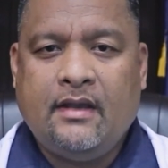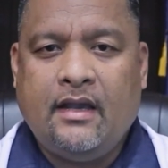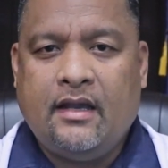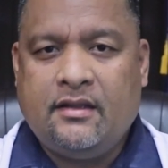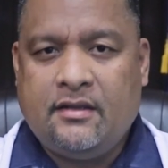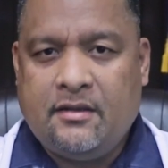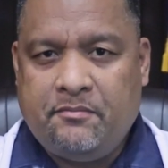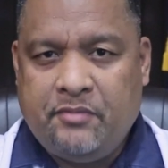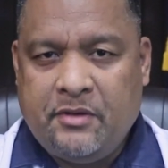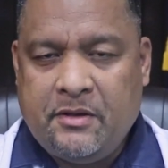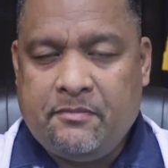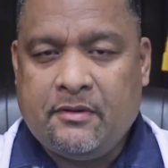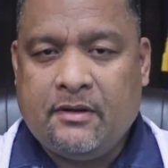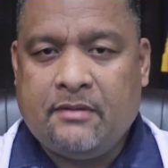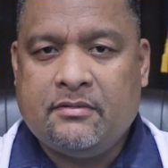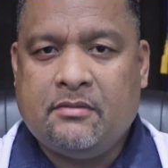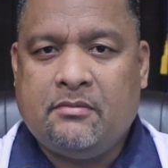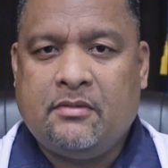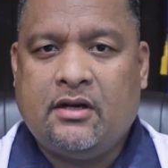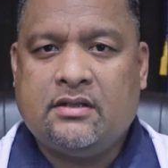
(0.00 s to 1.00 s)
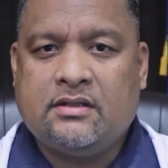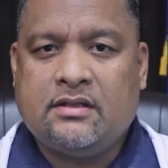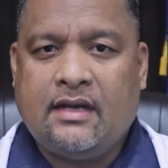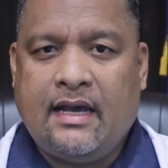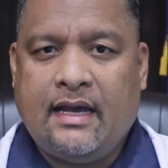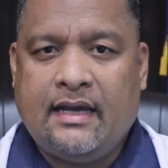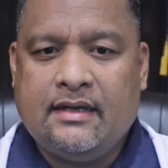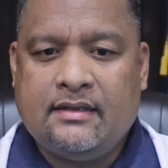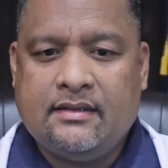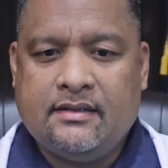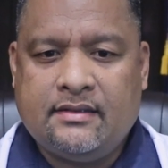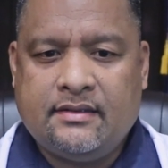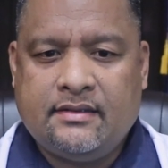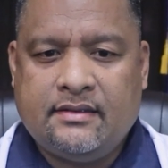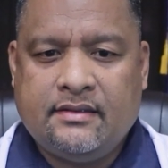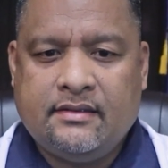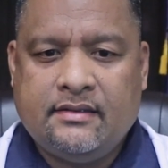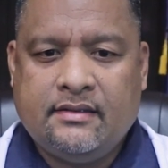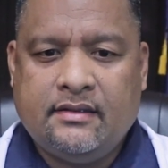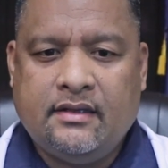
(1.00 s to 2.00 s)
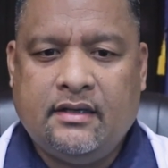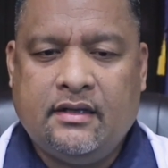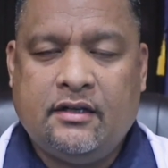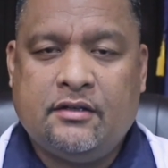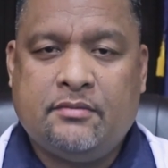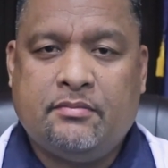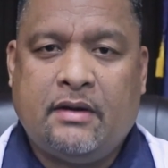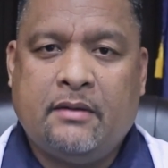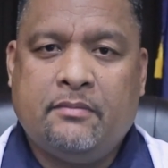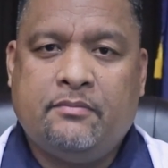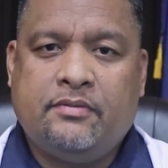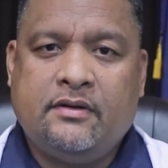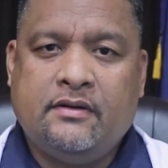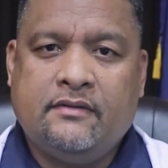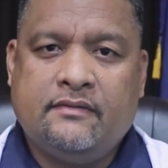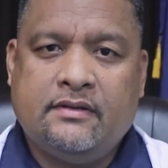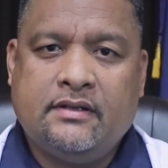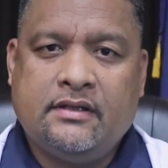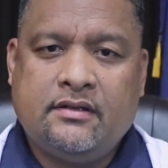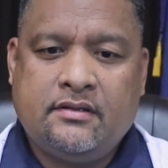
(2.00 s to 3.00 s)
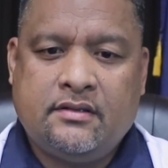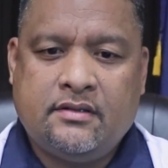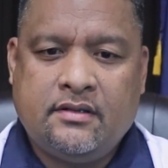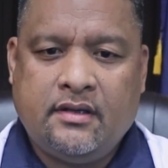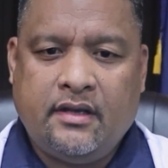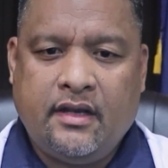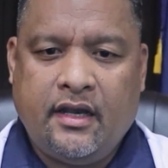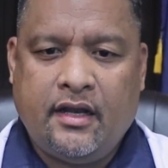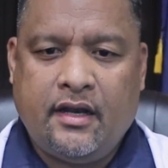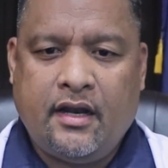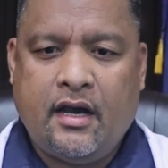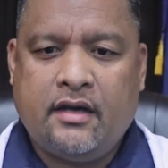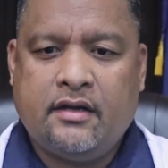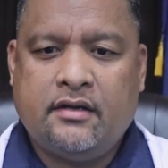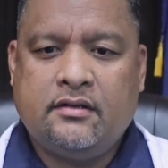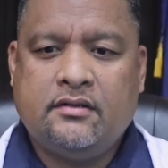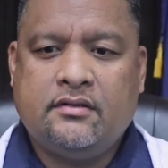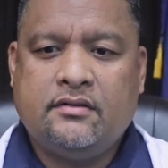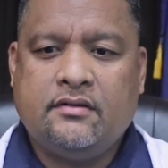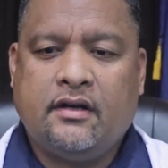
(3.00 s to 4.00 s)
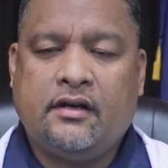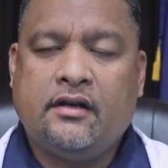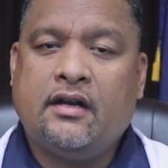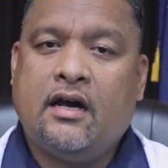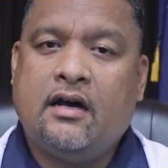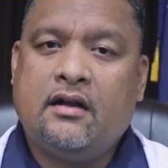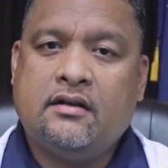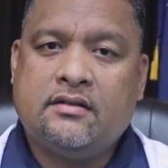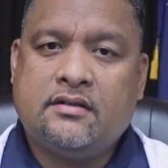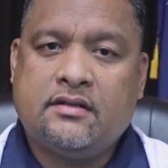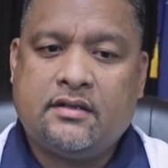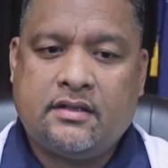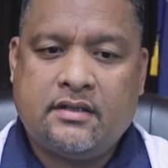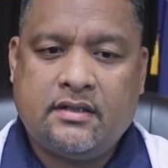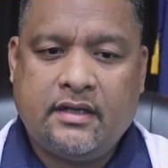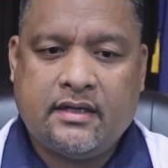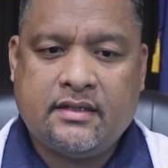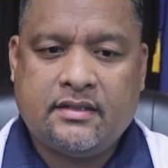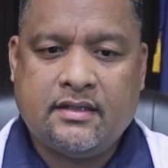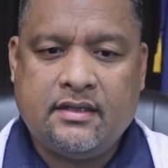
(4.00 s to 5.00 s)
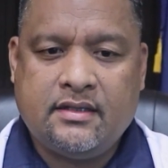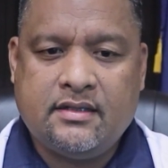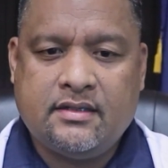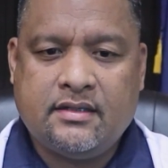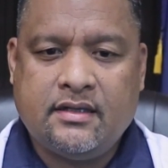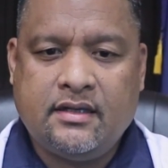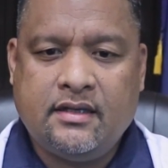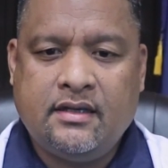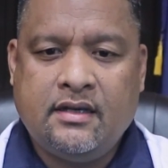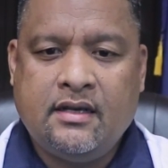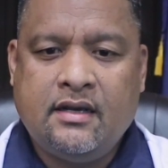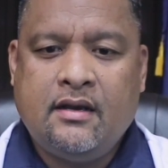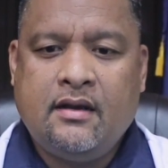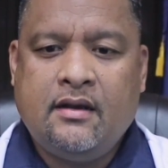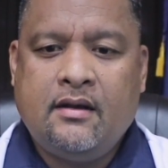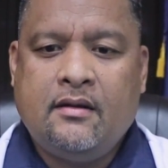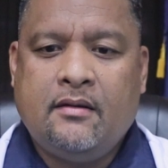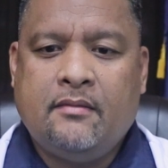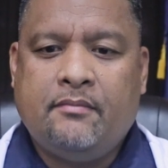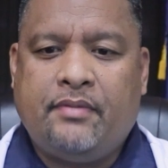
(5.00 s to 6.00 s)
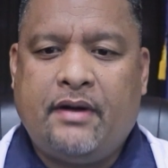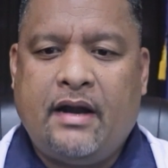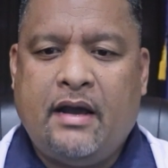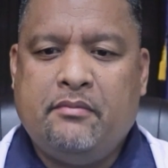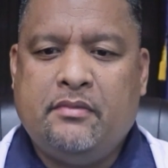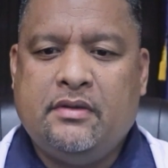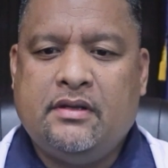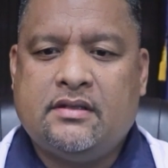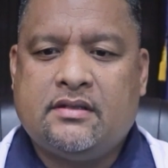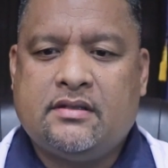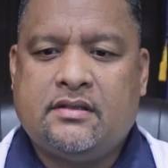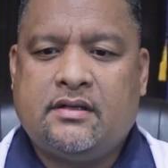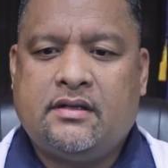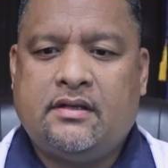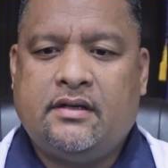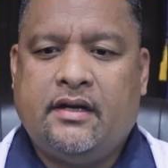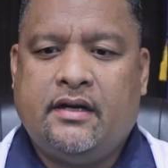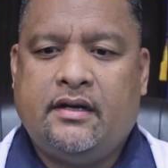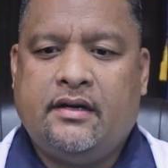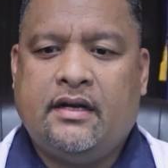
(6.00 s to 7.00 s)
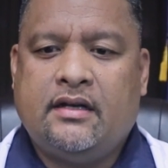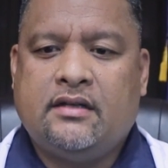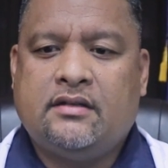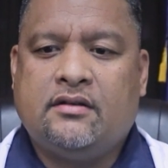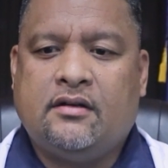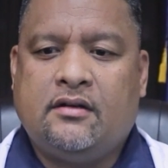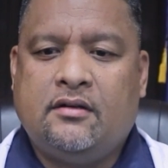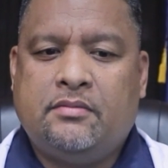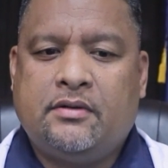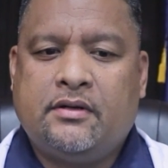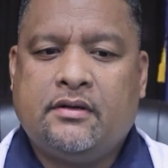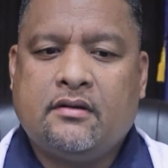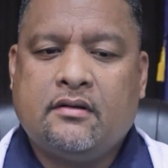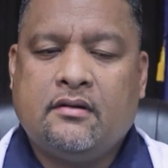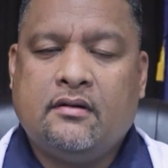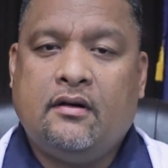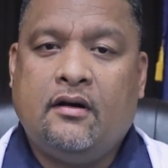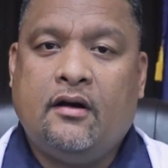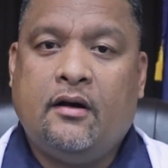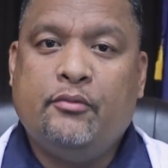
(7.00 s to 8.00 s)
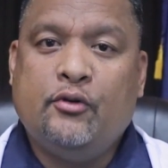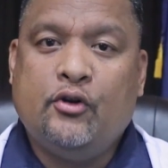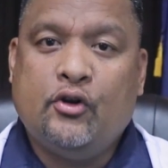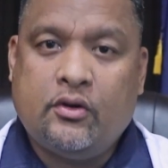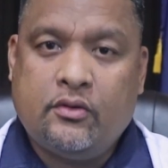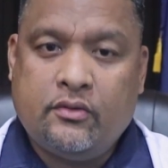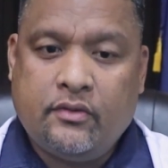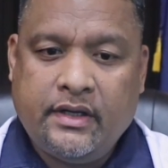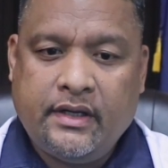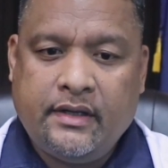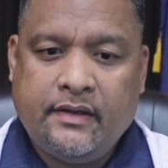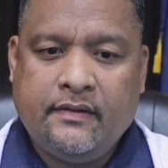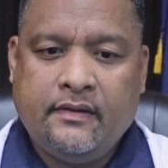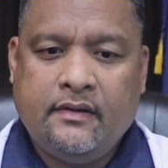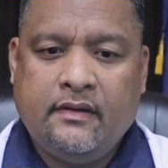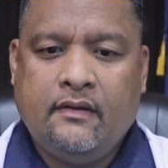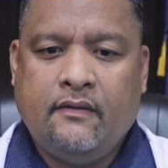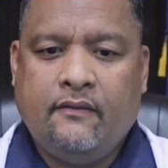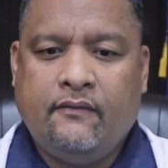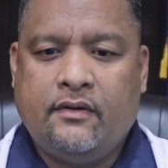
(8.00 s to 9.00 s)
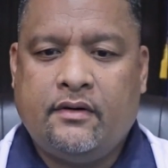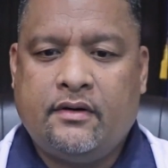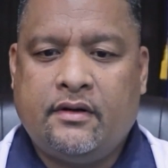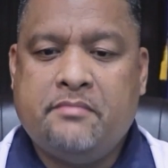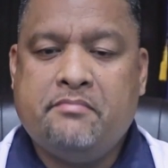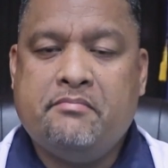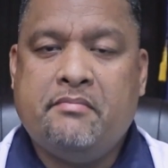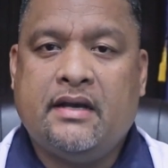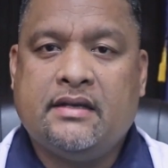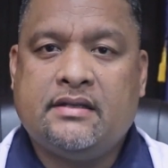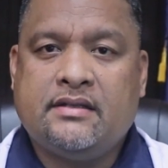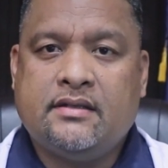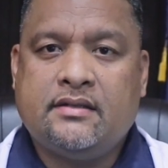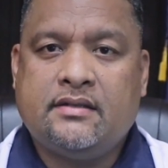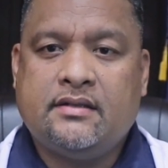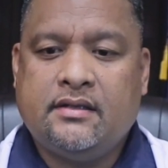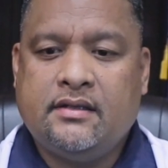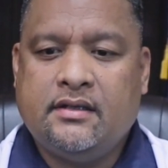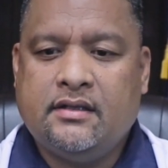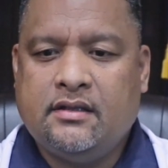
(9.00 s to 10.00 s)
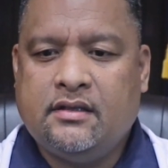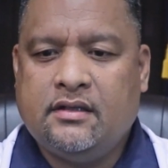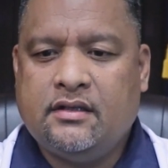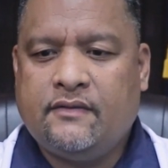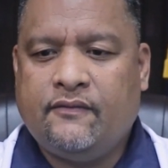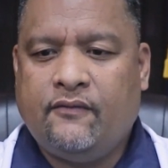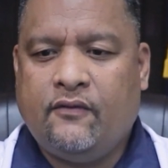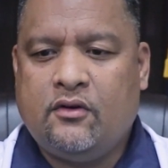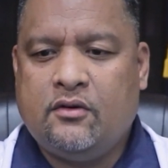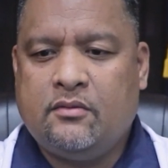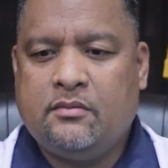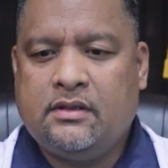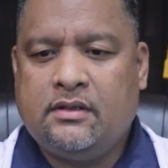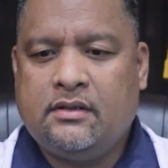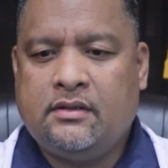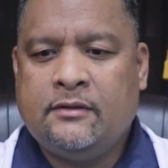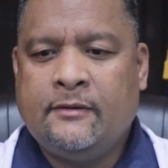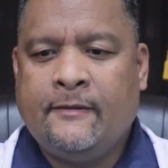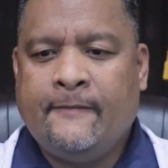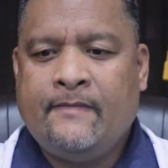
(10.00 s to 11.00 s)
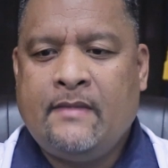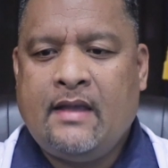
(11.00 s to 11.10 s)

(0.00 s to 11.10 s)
and the people of the Marshall Islands, it is my privilege and honor to acknowledge Her Excellency Prime Minister Erna Solberg of Norway for a message in this formal